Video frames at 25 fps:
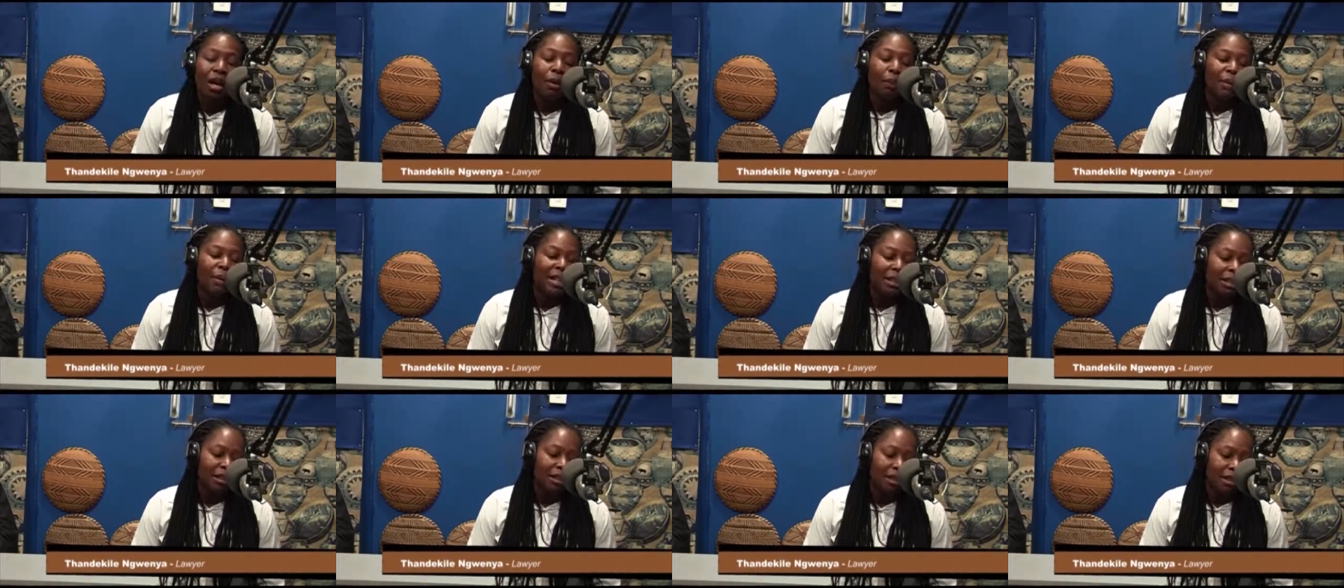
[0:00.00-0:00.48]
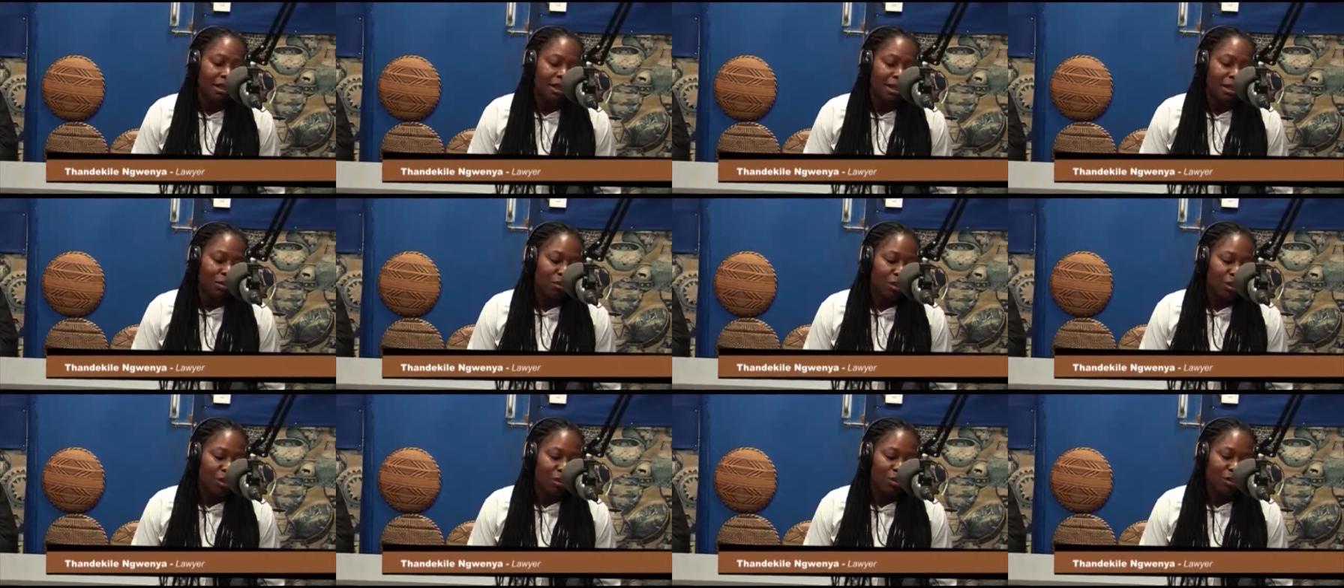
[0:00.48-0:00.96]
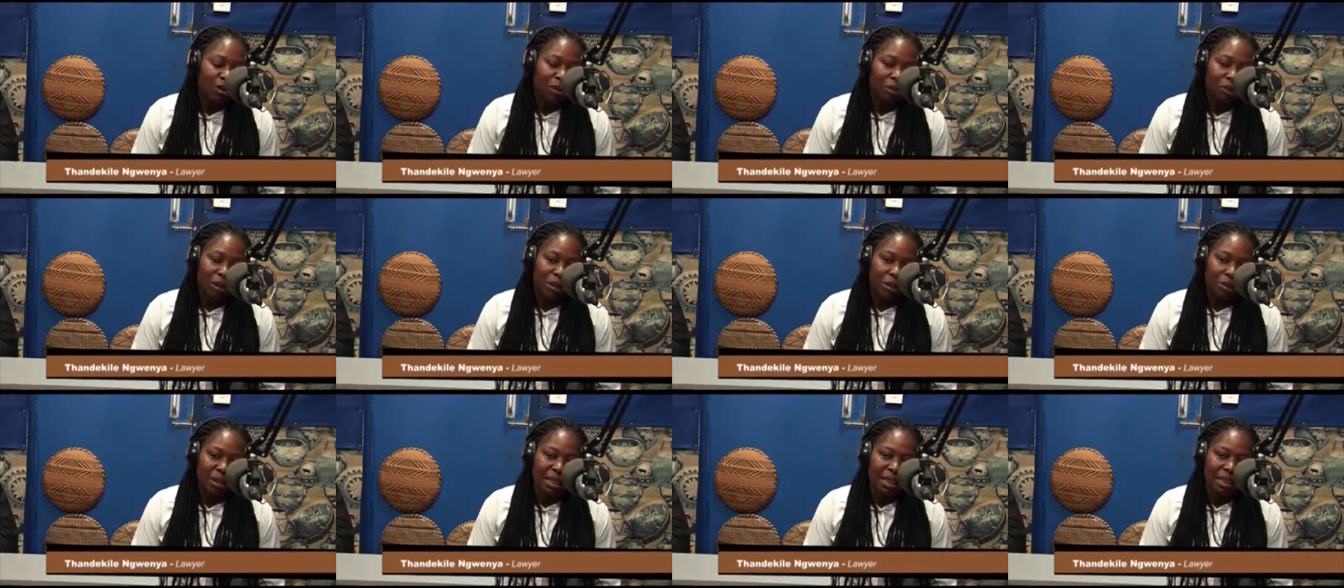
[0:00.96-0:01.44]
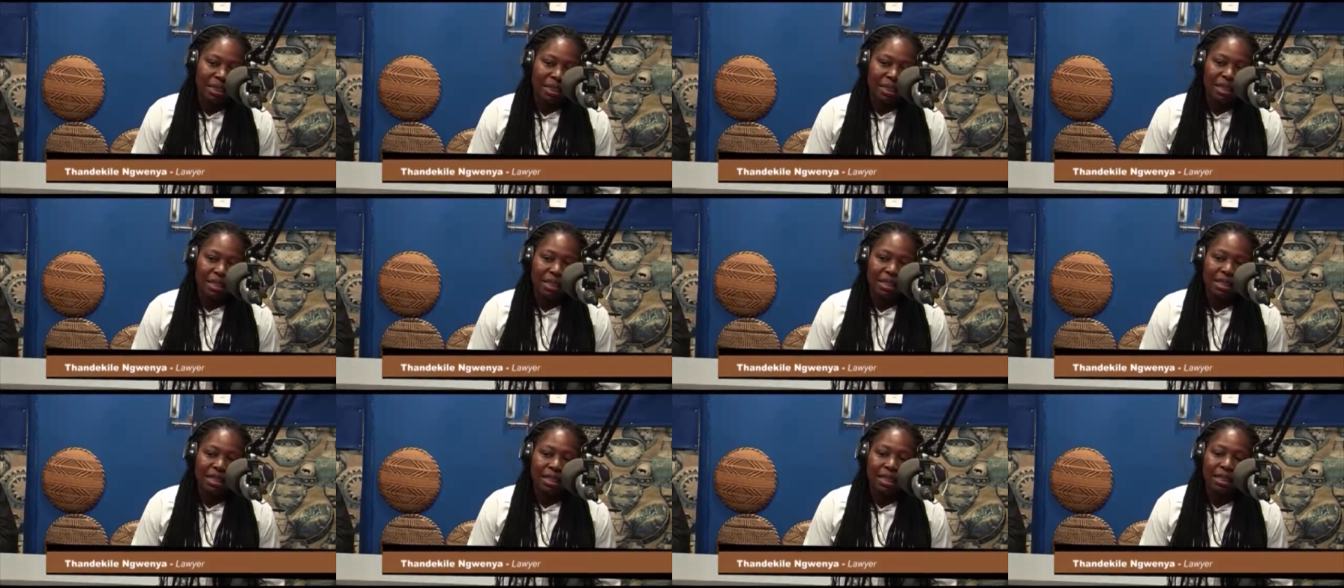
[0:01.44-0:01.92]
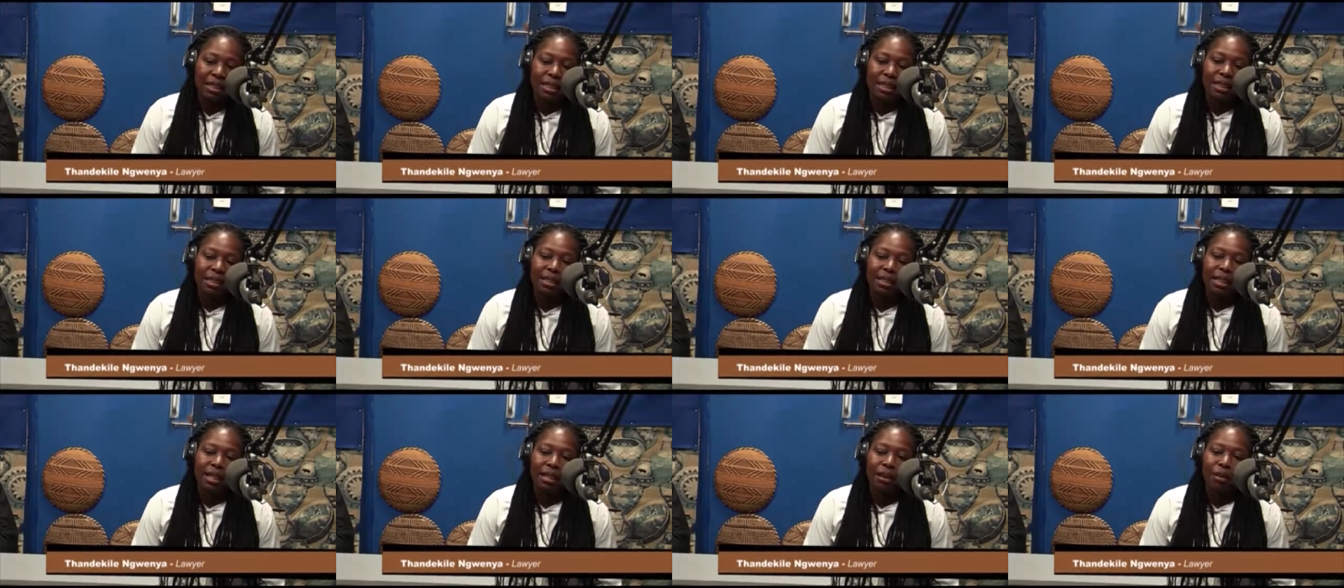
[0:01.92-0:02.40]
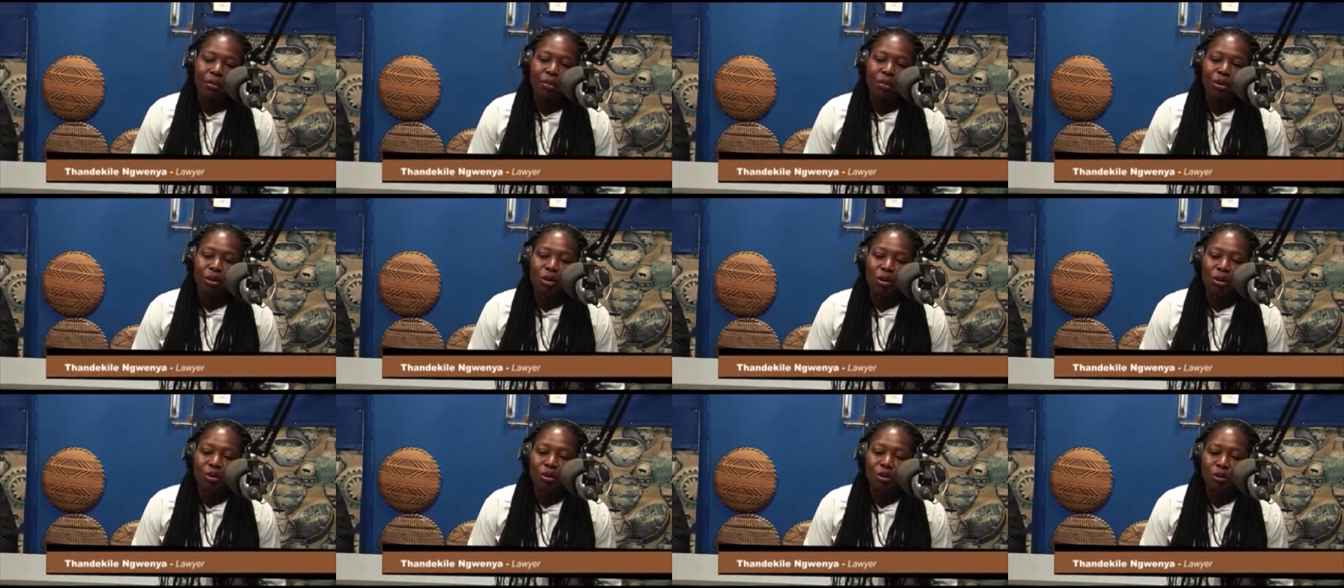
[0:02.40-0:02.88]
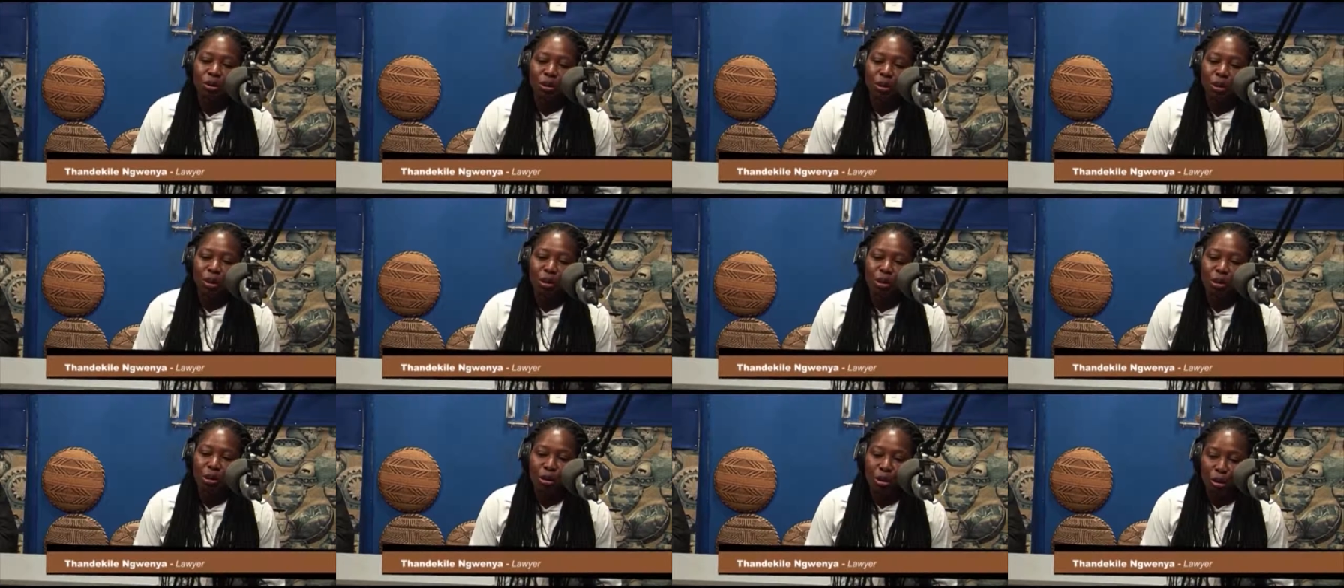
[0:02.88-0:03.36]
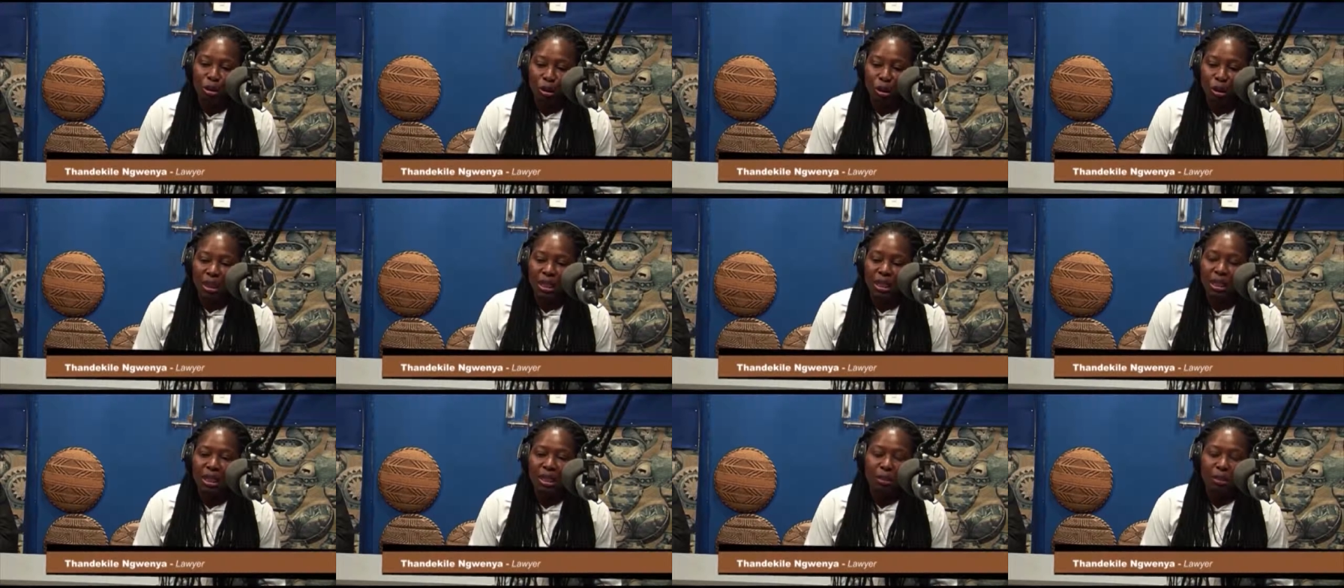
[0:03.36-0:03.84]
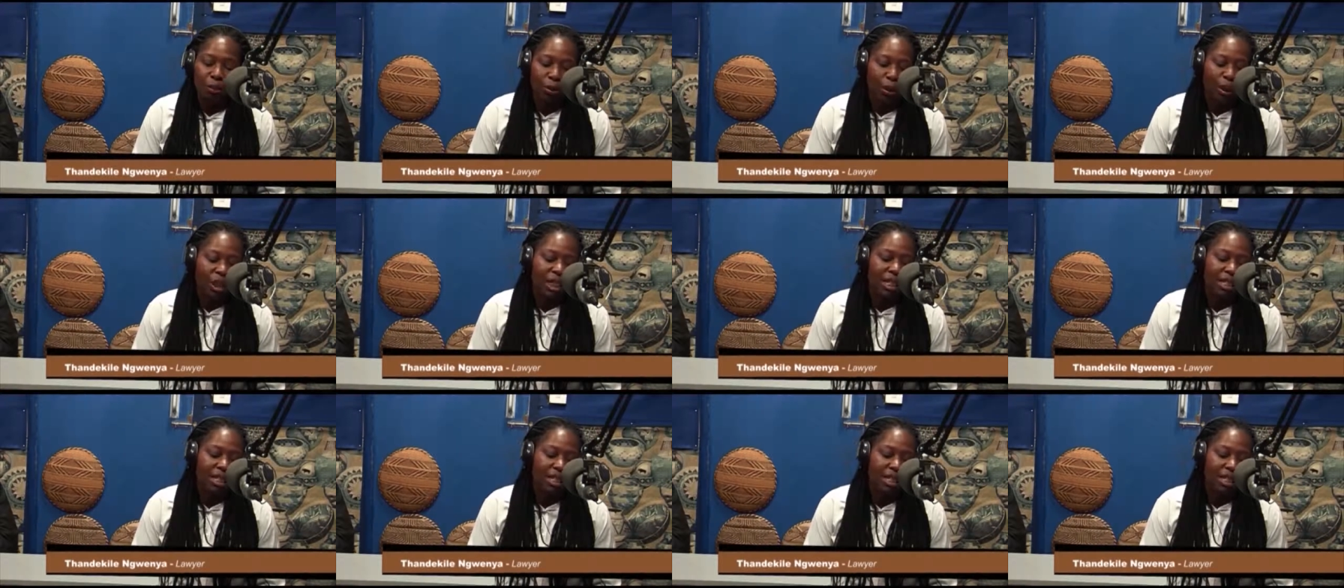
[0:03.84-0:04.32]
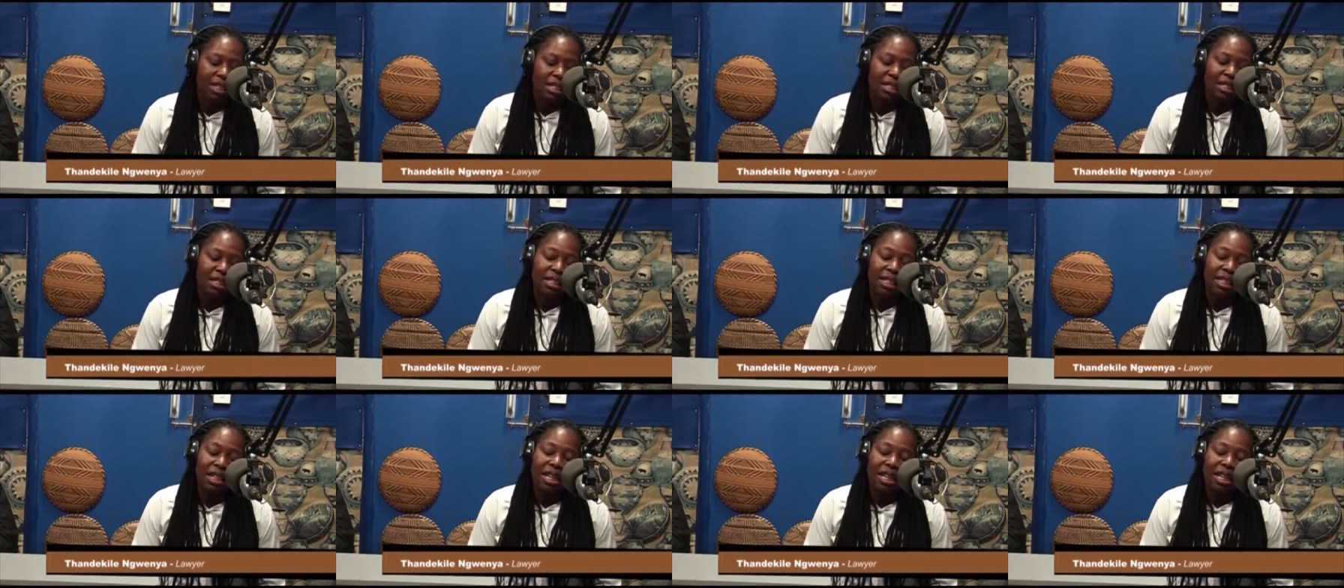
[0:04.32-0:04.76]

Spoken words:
But in terms of implementation and in terms of those laws and policies